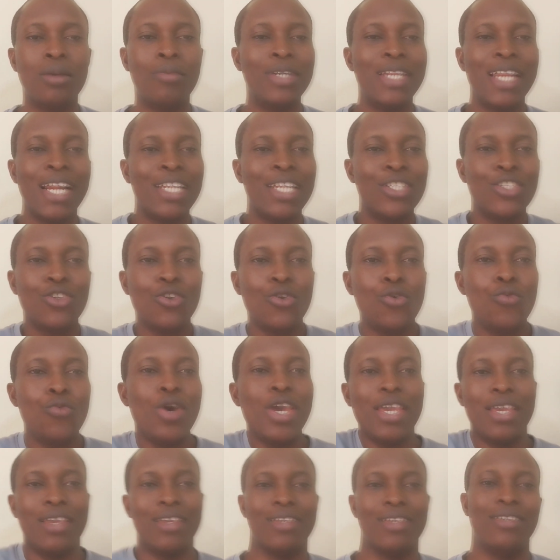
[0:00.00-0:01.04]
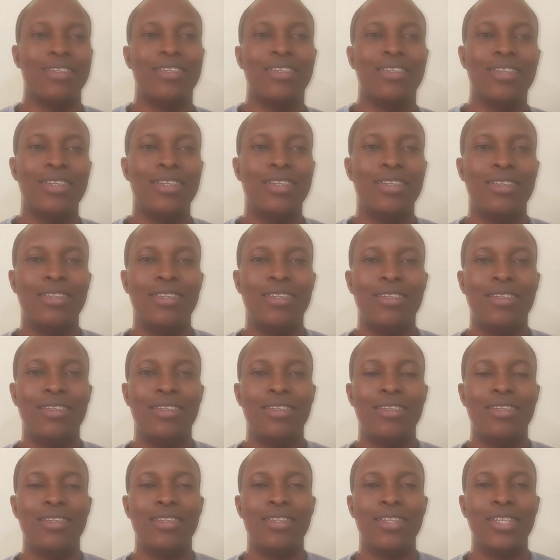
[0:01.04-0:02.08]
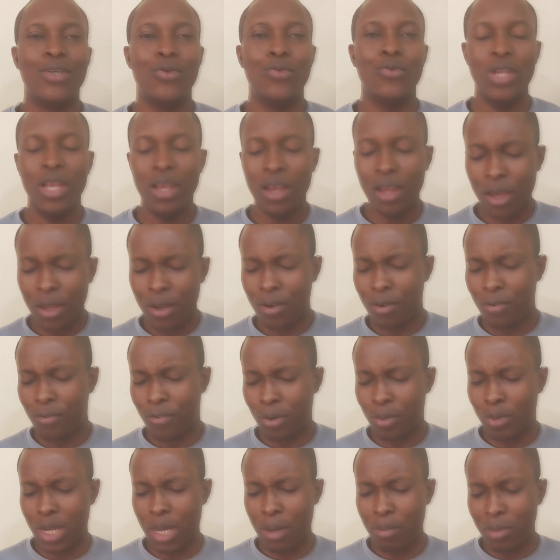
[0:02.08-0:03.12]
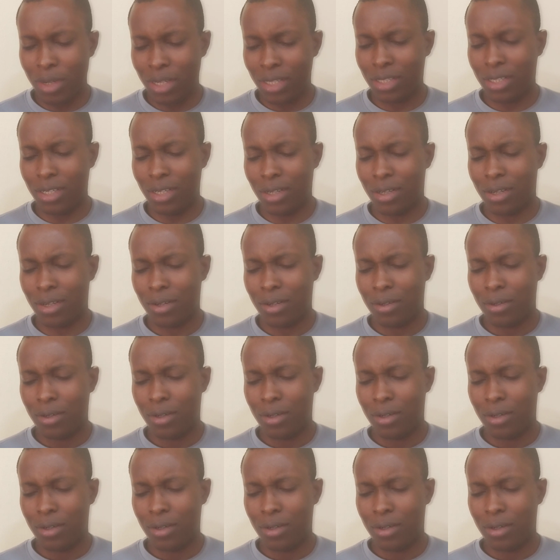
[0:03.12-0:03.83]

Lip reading: but there is no way they will learn from their mistake.